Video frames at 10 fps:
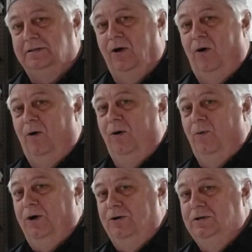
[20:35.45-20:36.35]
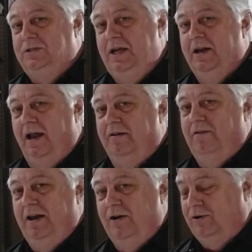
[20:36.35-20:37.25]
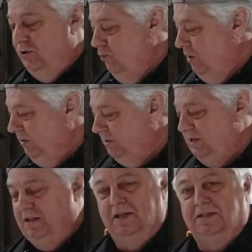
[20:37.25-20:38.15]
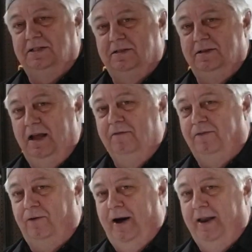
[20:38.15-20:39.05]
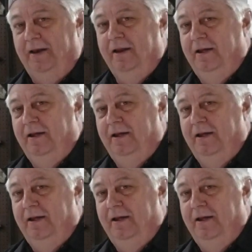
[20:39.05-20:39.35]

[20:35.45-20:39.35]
So when you see it on the video, you will see this infrared,